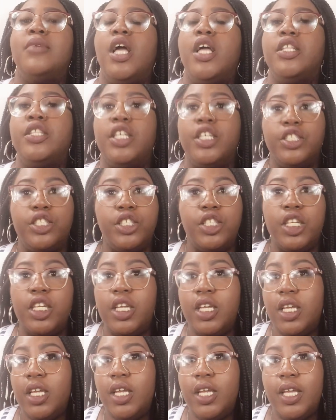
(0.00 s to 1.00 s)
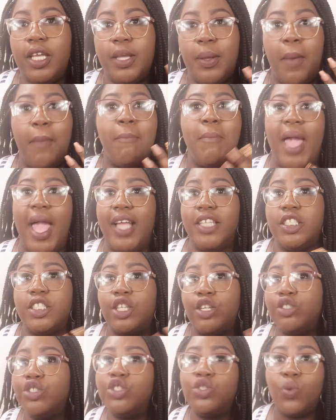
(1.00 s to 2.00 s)
Then she matched,
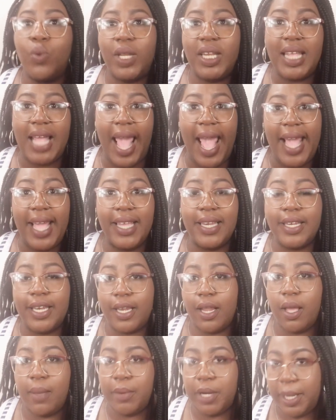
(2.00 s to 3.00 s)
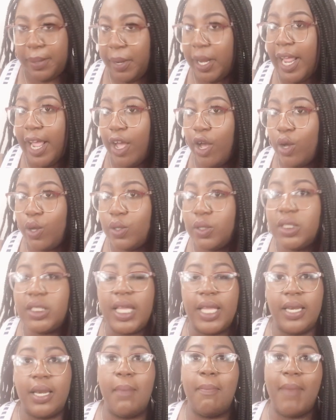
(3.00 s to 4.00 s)
there's 28 nails
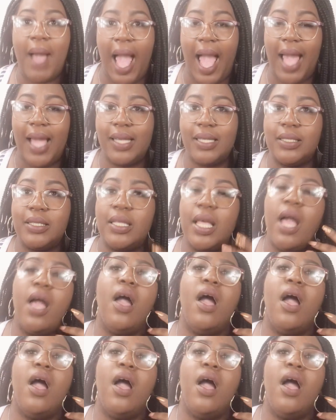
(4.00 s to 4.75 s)
in the box,